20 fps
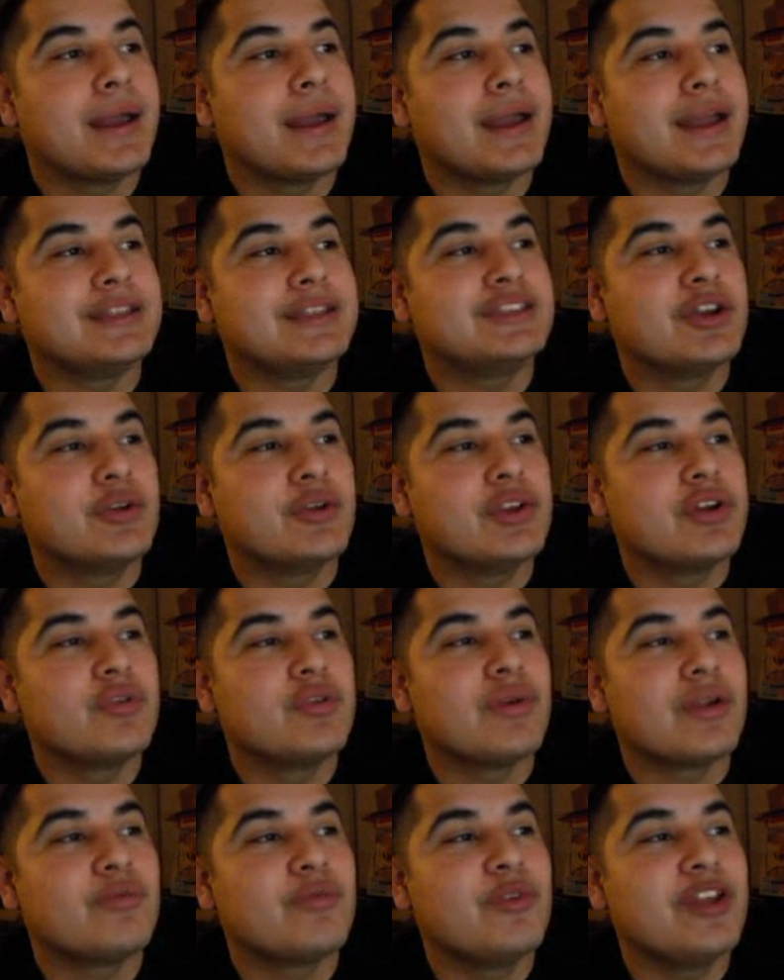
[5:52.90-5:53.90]
Antonio
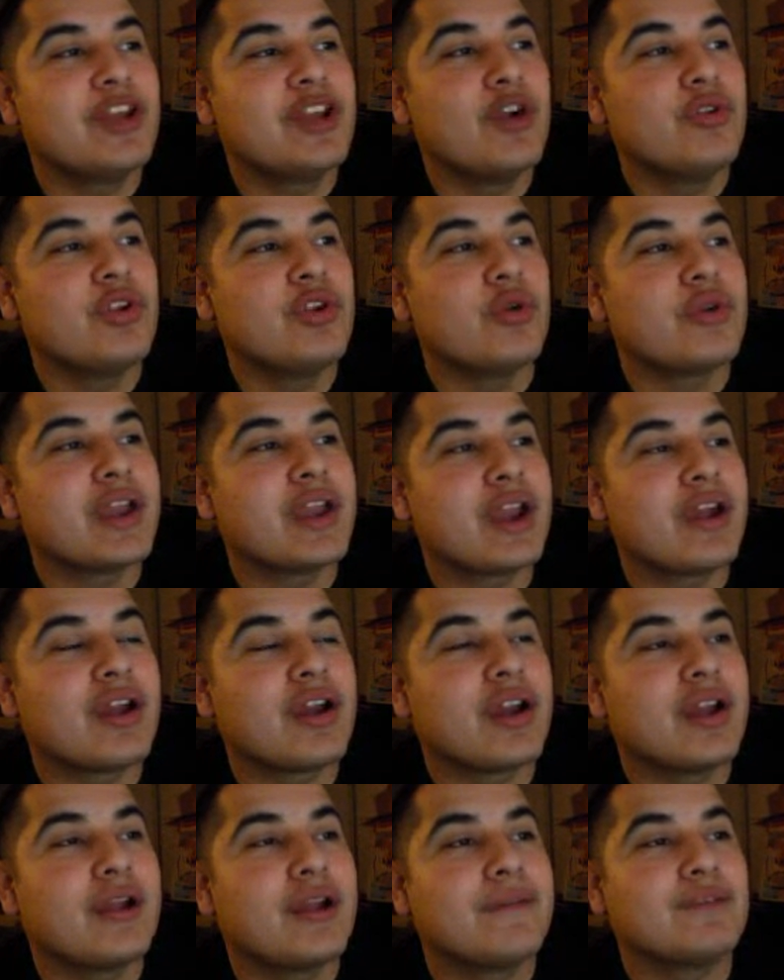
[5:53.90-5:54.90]
Rodrigo
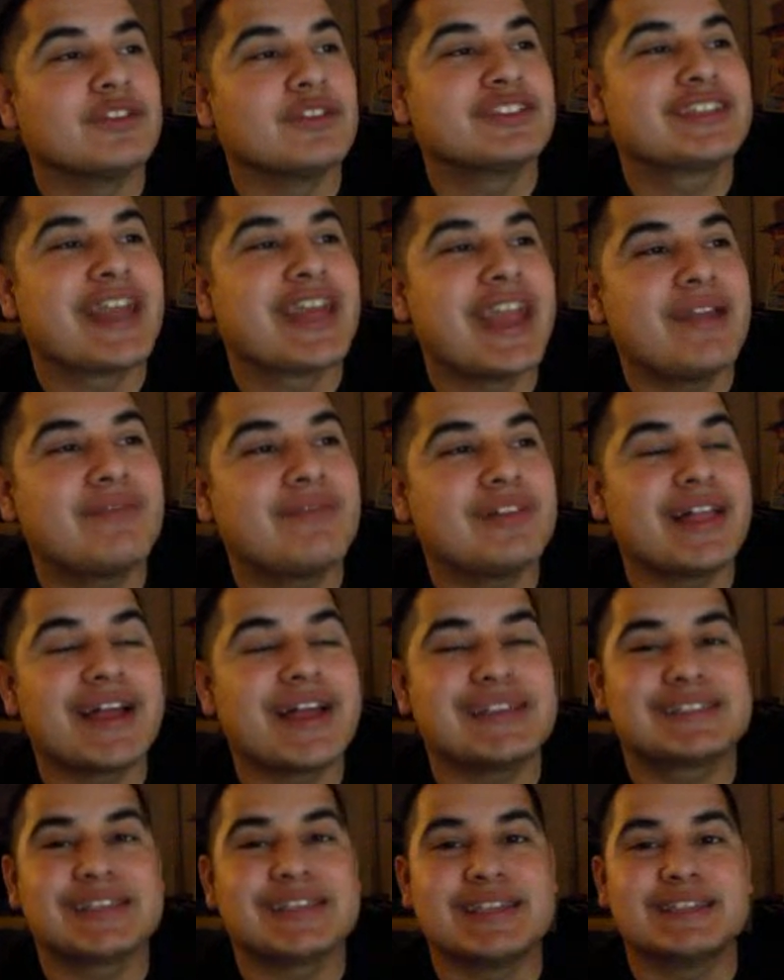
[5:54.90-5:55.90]
Nogueira versus Cain
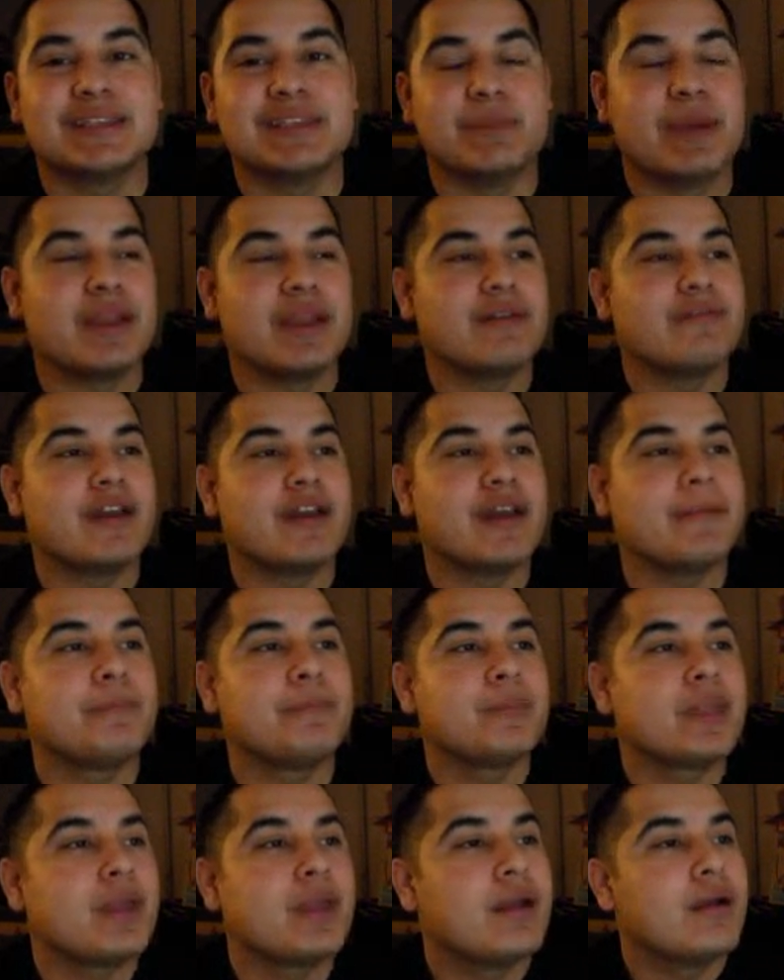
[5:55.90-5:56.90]
Velasquez, the main event.
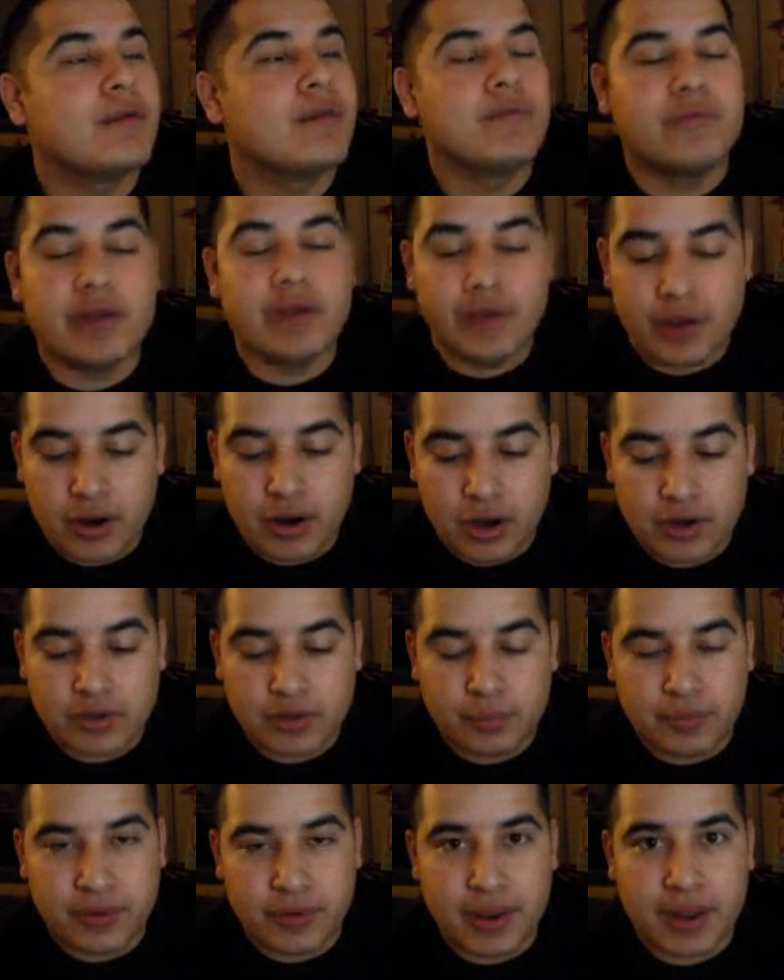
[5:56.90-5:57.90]
Very hard
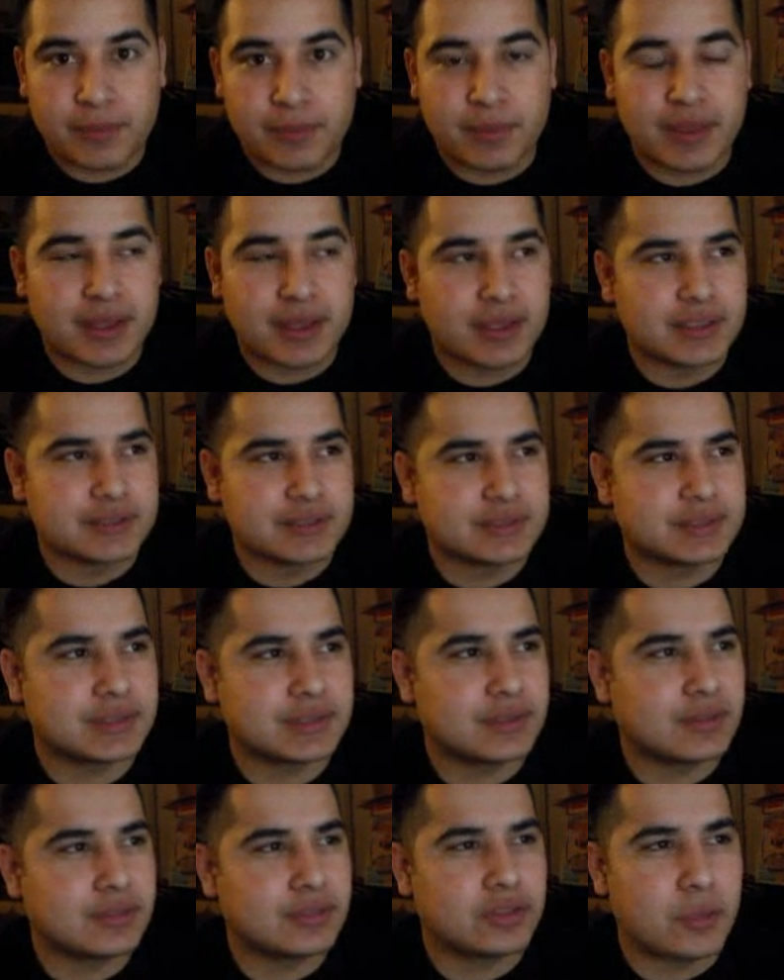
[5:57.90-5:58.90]
to predict because
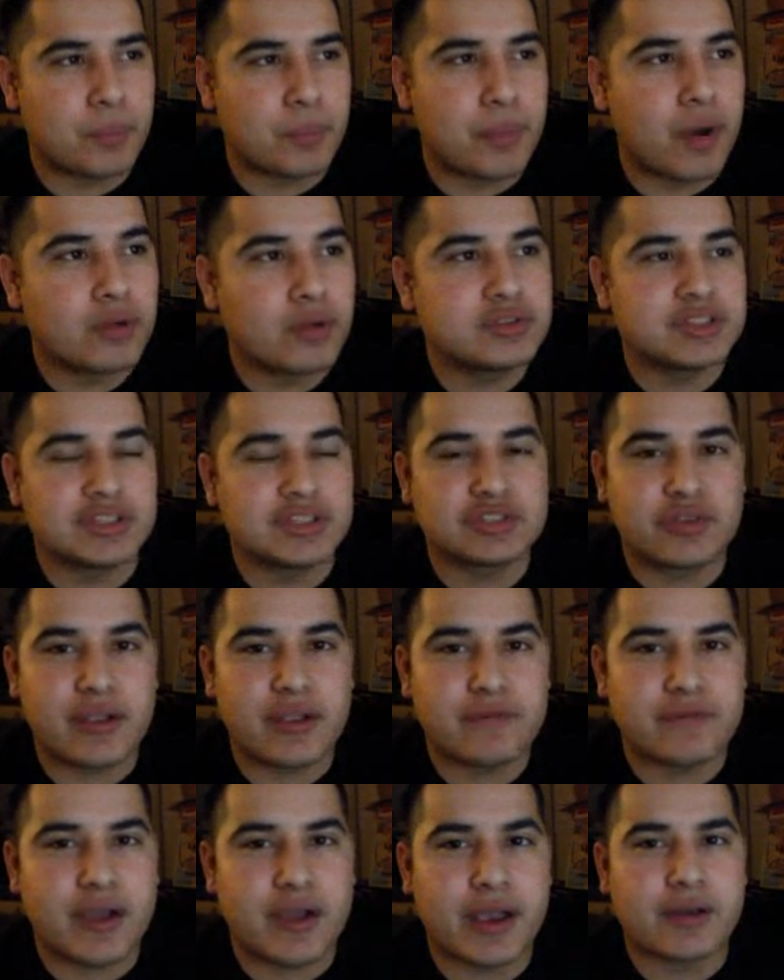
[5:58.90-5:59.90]
they're both such
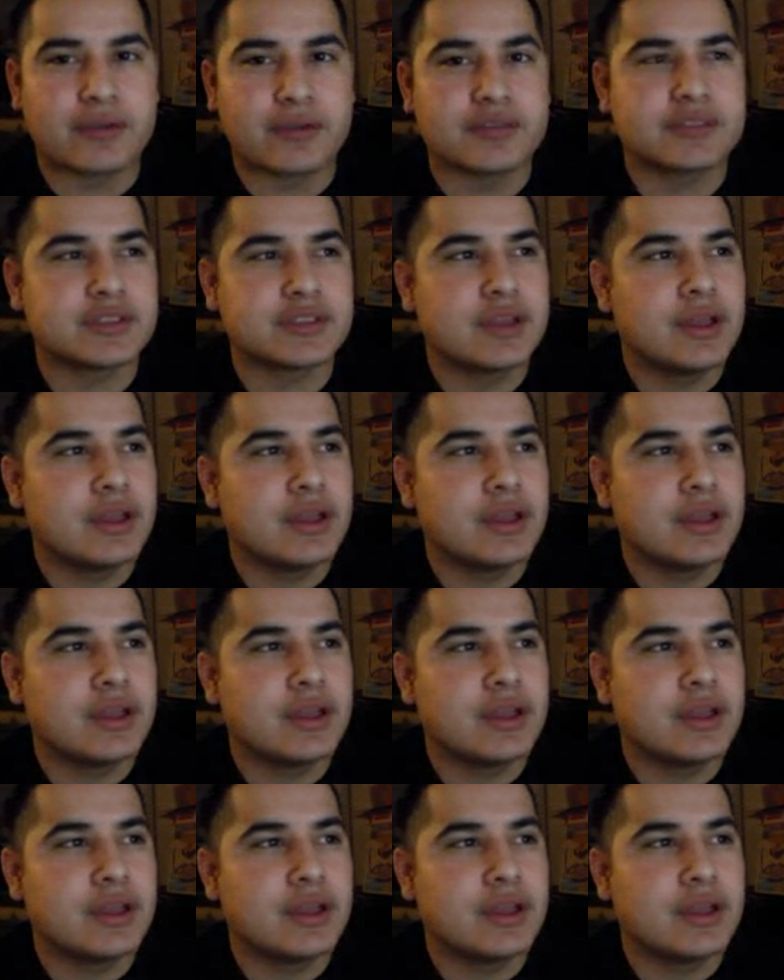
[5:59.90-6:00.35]
great fighters.